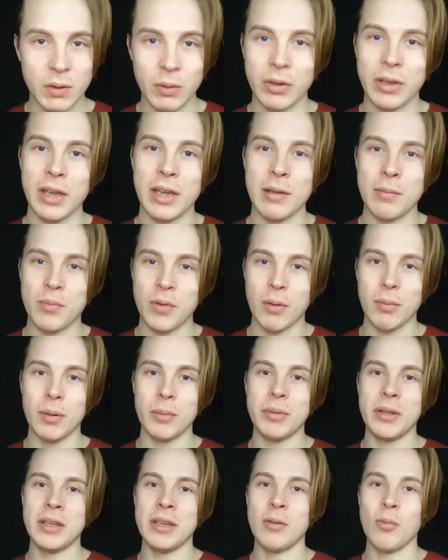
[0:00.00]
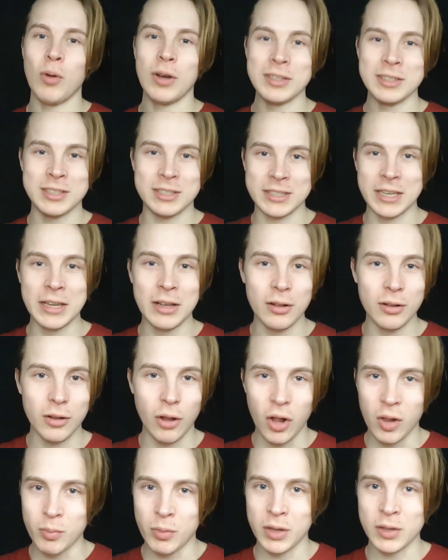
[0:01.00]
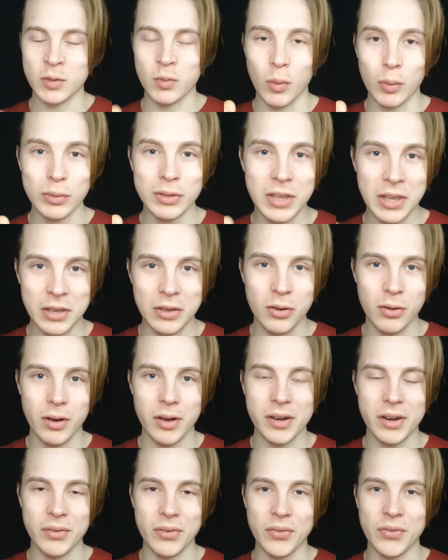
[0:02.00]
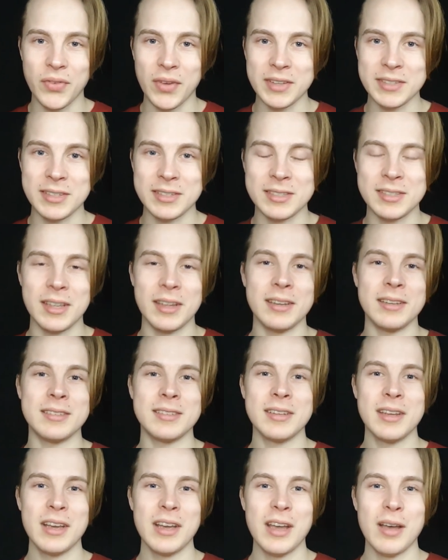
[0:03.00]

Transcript: Okay, probably one single almond won't kick you out of a fasted state,